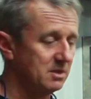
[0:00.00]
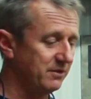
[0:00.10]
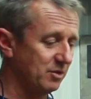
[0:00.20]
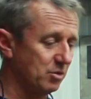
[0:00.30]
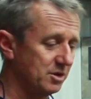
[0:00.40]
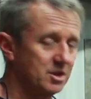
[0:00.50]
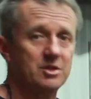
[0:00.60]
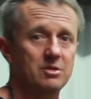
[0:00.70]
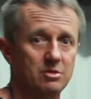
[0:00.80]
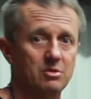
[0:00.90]
if you want,
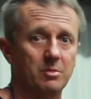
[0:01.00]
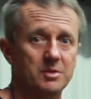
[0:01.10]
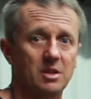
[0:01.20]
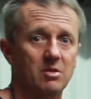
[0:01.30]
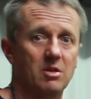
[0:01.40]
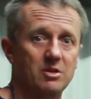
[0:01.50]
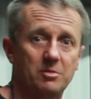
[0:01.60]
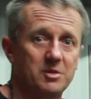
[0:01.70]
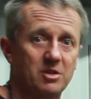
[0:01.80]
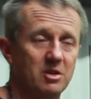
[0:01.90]
just drop us a line,
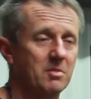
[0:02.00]
drop us an